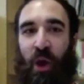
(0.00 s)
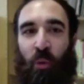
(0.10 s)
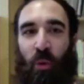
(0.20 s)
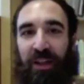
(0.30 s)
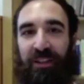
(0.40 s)

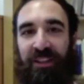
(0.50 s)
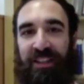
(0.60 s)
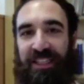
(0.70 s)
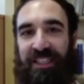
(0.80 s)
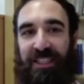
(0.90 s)
what
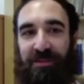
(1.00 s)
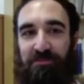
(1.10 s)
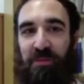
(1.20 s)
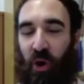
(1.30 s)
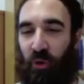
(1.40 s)
these
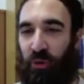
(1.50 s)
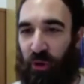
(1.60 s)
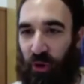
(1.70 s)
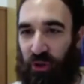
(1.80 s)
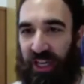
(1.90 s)

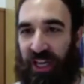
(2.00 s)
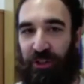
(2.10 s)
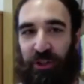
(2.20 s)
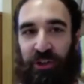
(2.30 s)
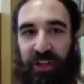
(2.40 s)
ontological
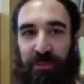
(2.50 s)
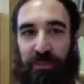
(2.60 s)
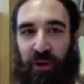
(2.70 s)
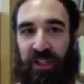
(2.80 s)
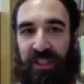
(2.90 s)
turning
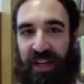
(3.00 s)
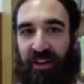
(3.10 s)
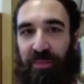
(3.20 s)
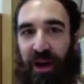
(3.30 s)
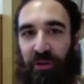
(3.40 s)
points are
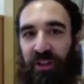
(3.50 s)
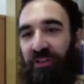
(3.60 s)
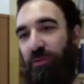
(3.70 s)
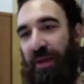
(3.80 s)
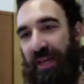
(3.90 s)
about, if